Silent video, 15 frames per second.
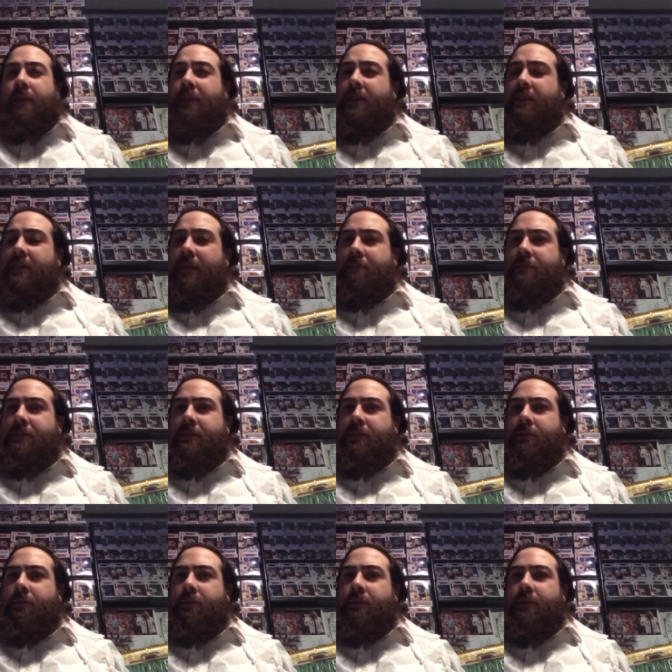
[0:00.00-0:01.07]
This
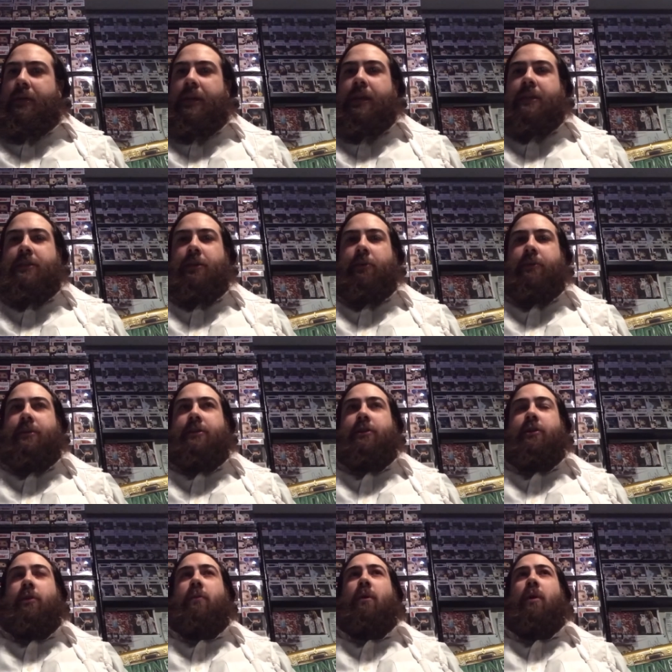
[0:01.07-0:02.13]
episode is going to
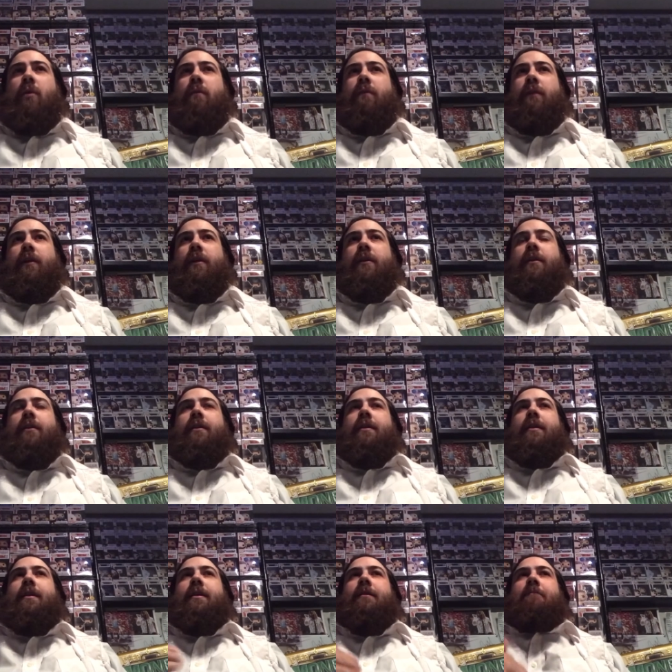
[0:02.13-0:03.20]
go over
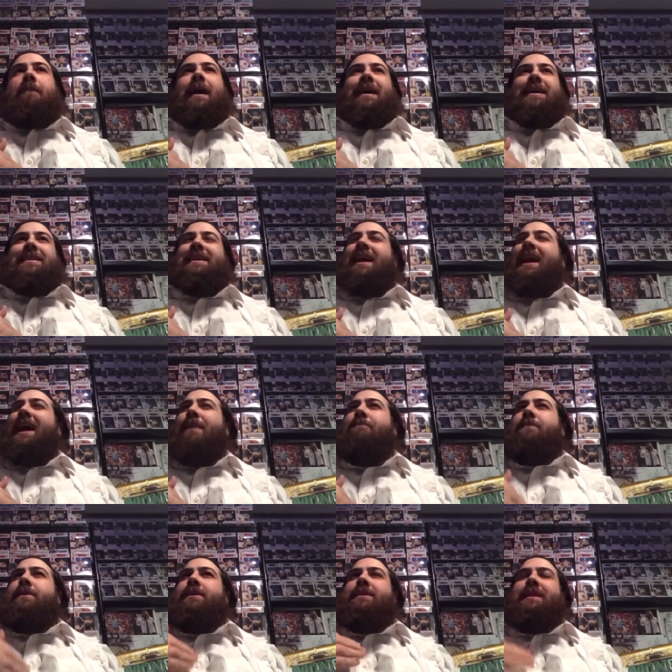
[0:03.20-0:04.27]
my
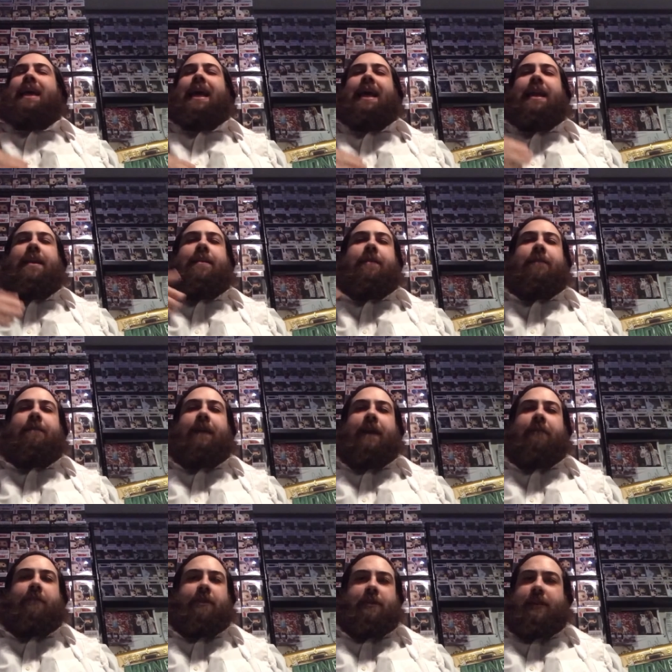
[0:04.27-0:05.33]
top 10
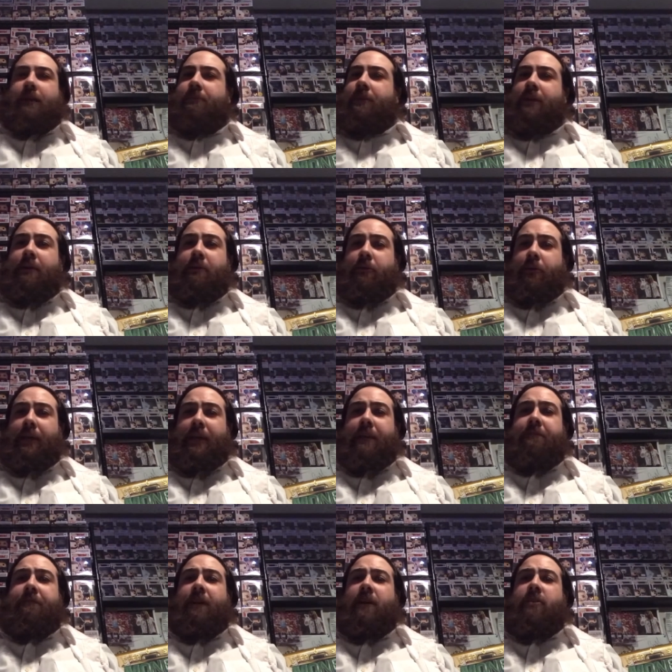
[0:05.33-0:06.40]
favorite WWE
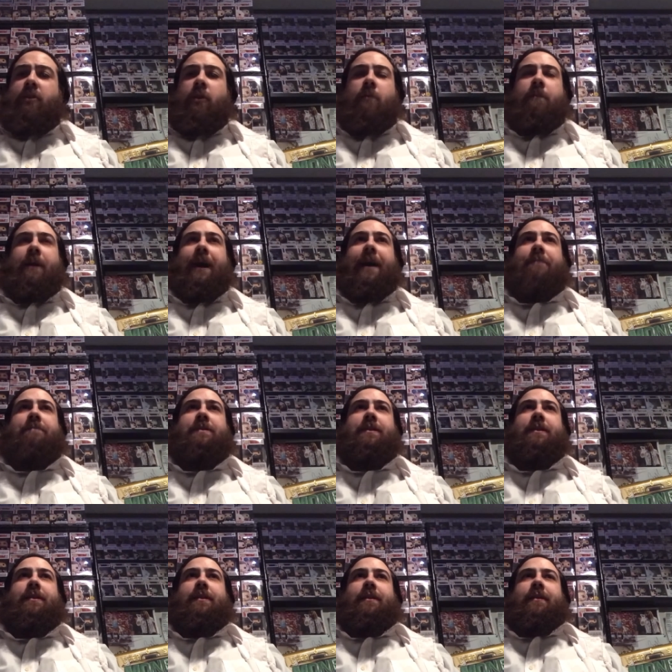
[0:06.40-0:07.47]
Funko Pops.
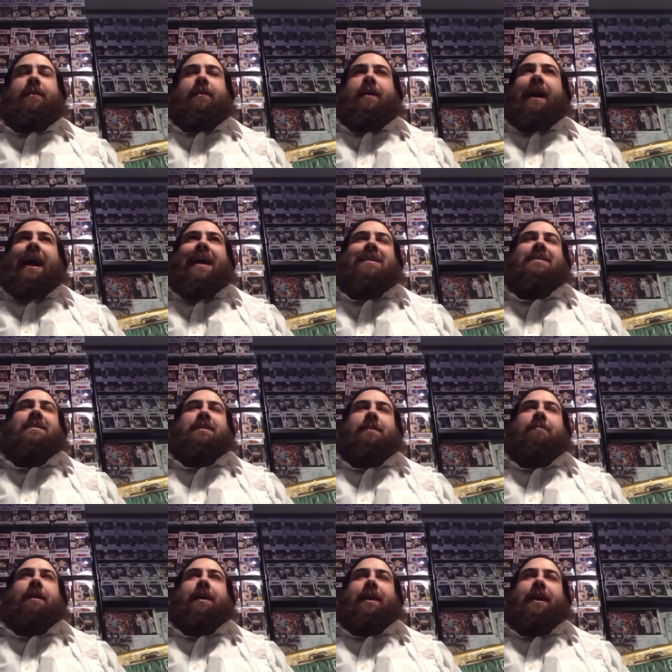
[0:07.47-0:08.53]
As is in
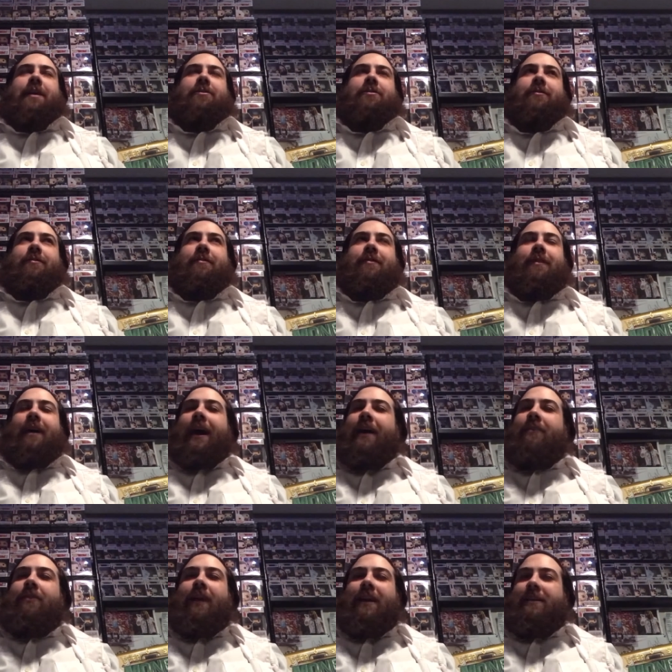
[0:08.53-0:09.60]
my nature,
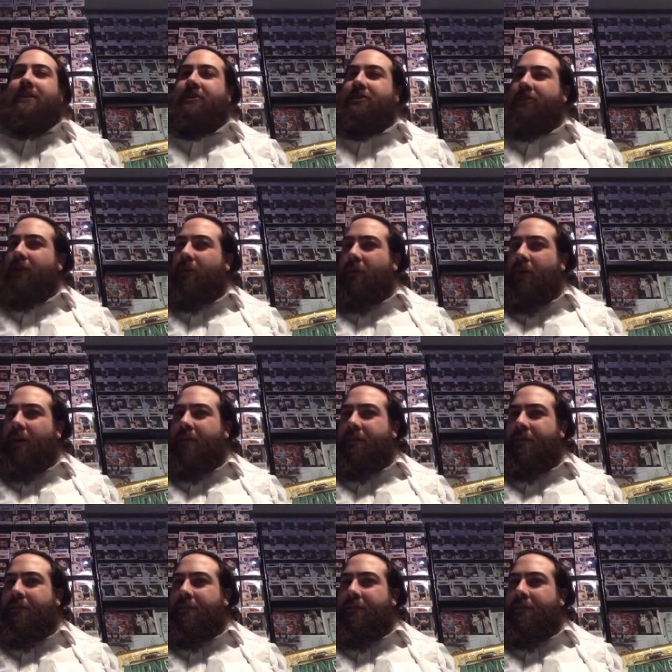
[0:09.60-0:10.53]
I'd like to show off